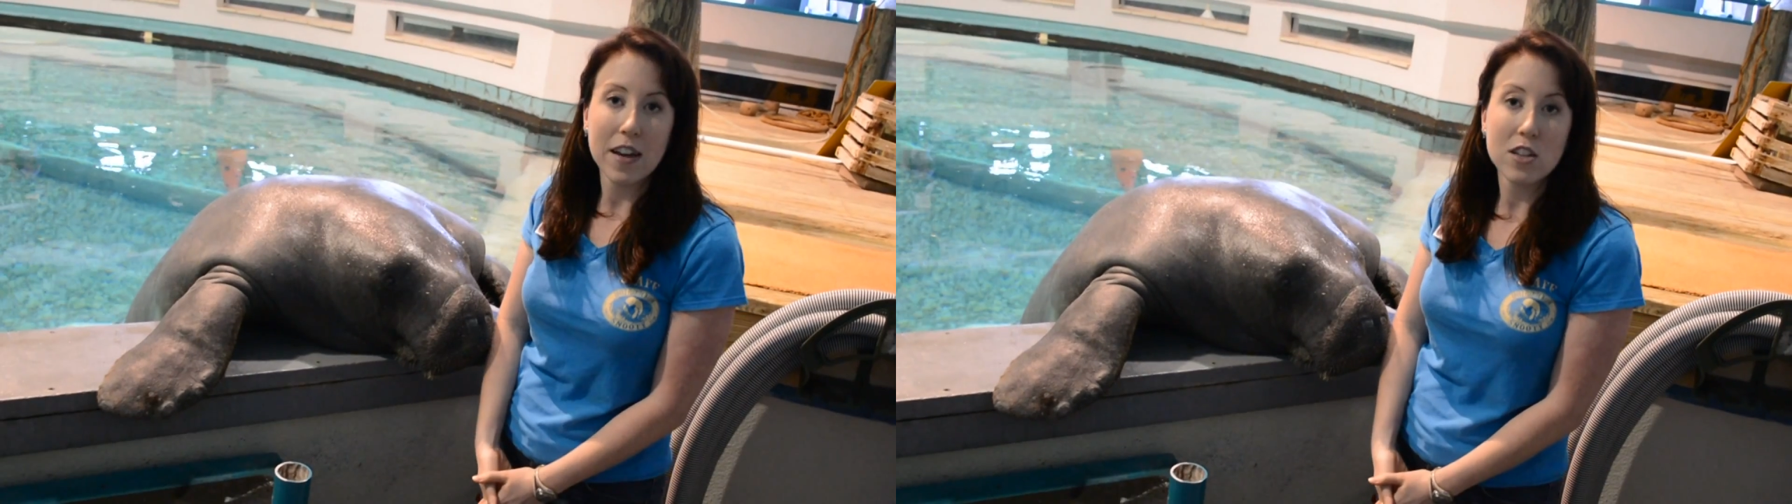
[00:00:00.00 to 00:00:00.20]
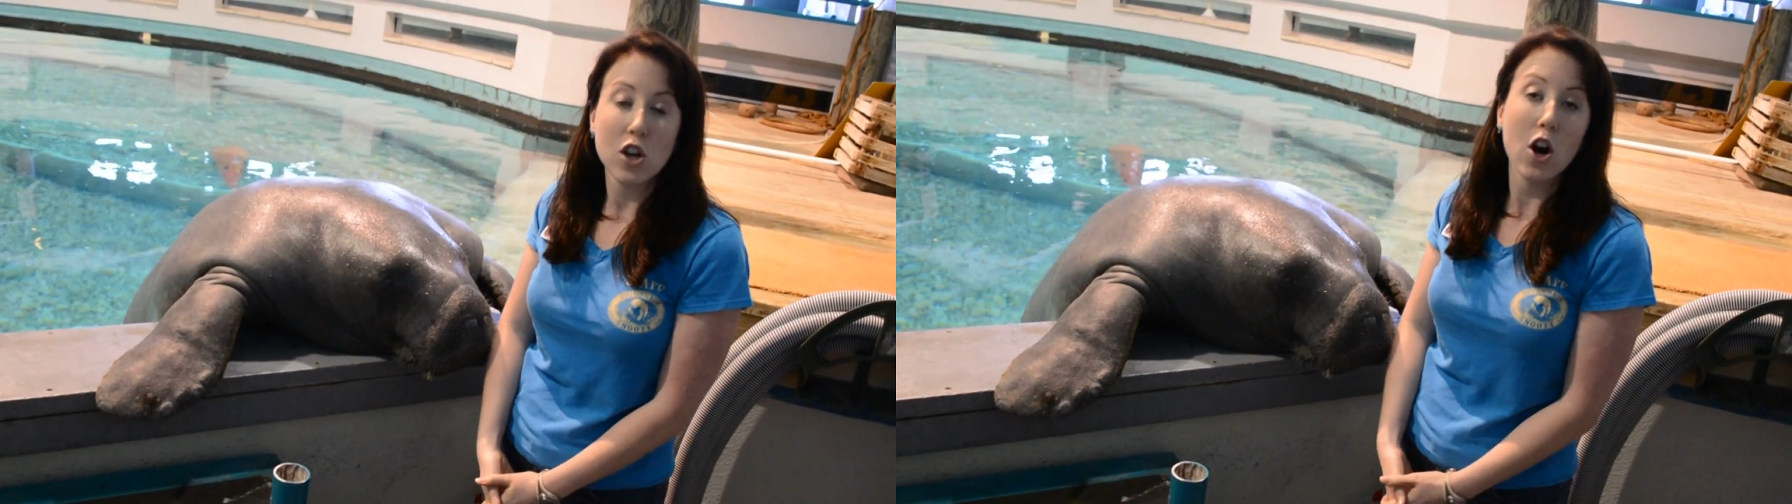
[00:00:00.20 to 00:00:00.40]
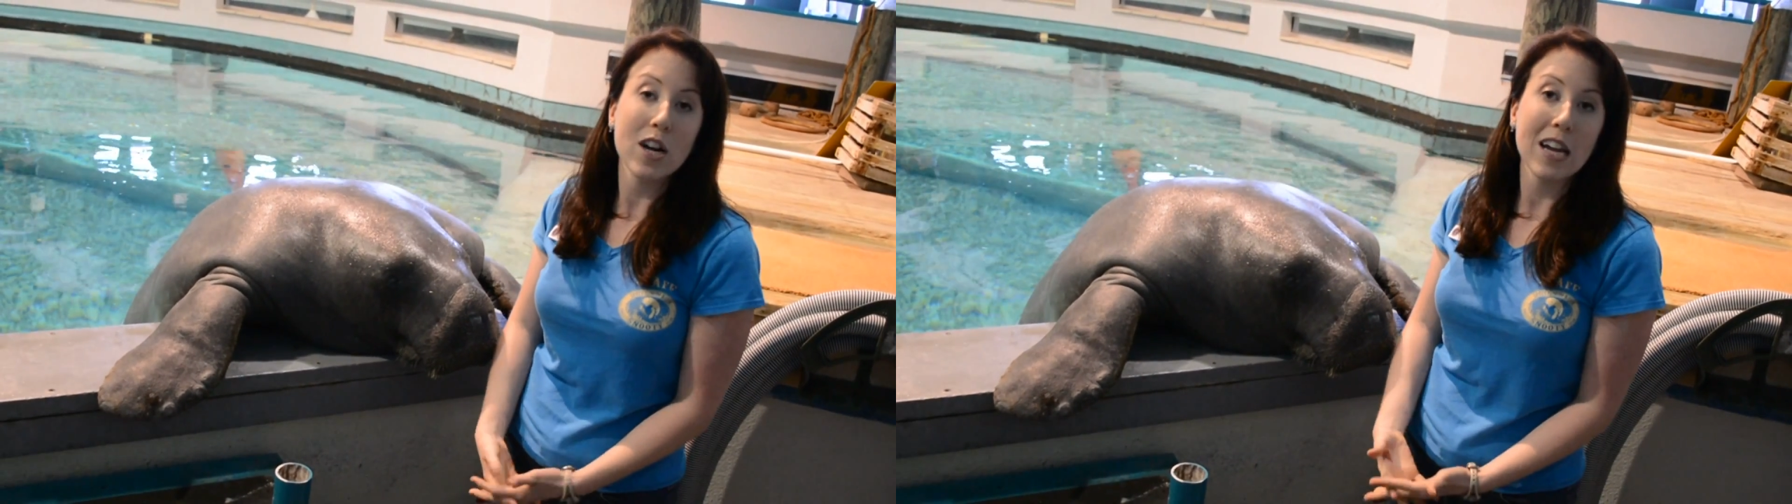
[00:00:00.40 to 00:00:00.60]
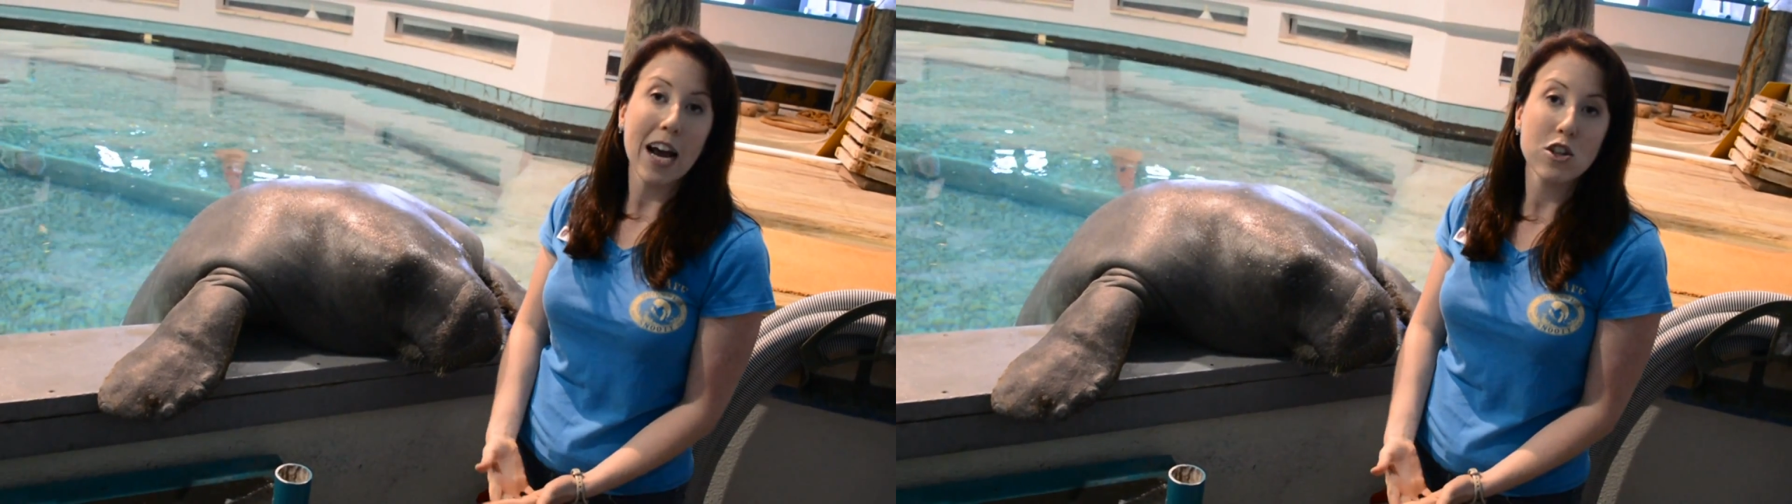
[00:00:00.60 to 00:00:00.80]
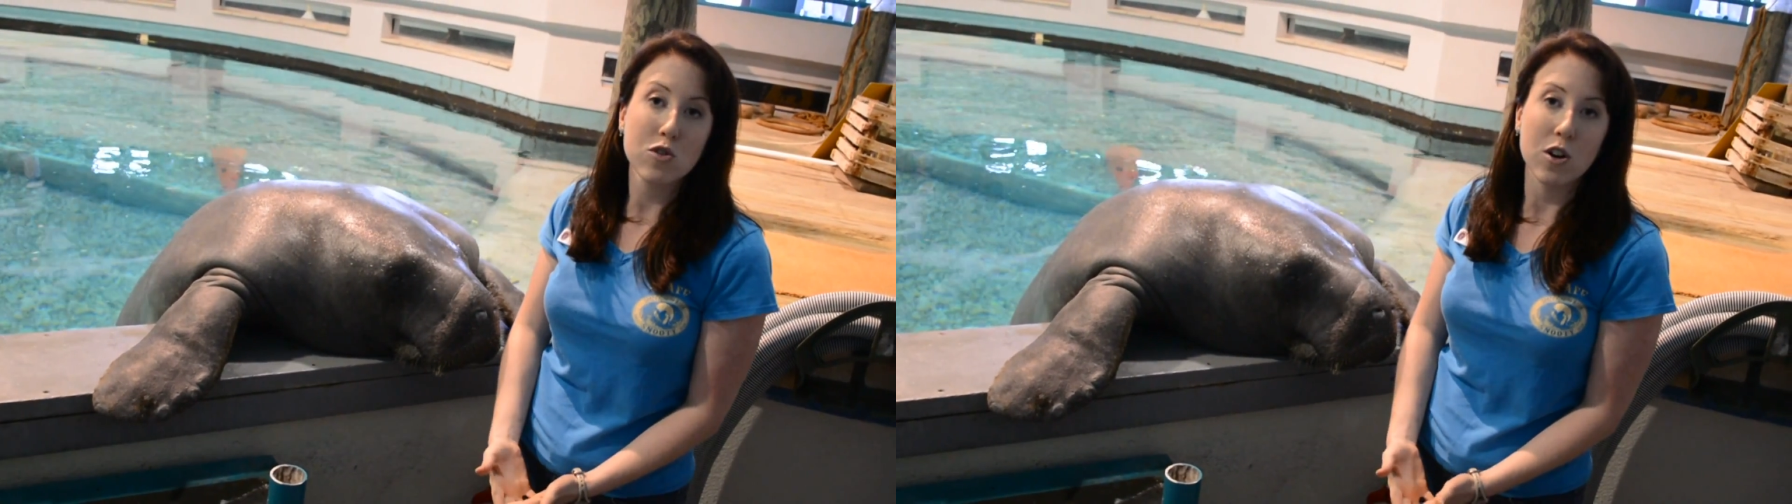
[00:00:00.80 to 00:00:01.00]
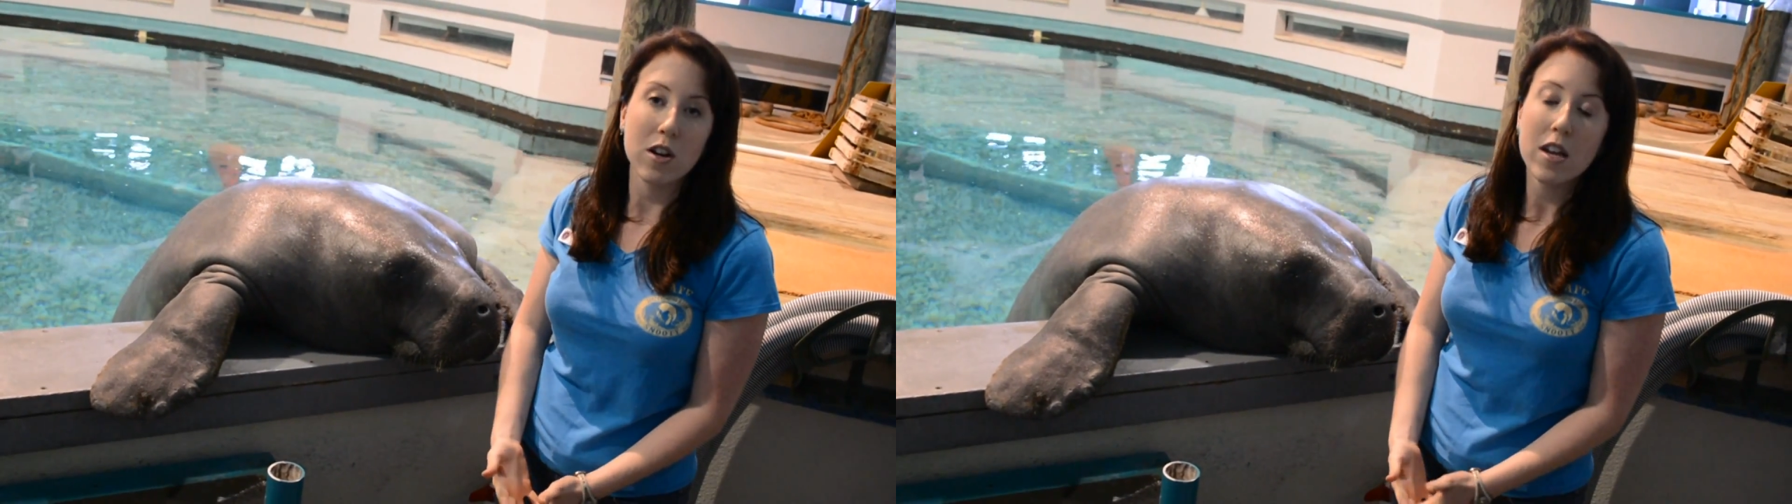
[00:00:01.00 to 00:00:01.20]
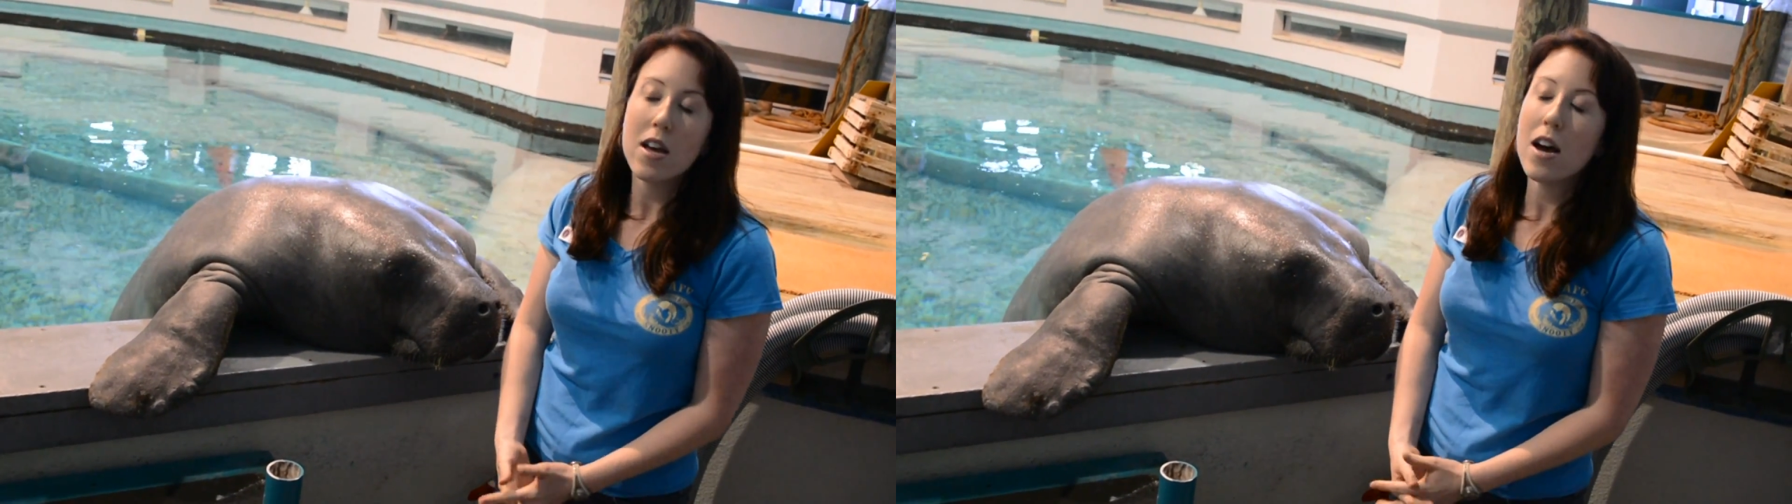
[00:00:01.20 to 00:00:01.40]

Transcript: face are natural.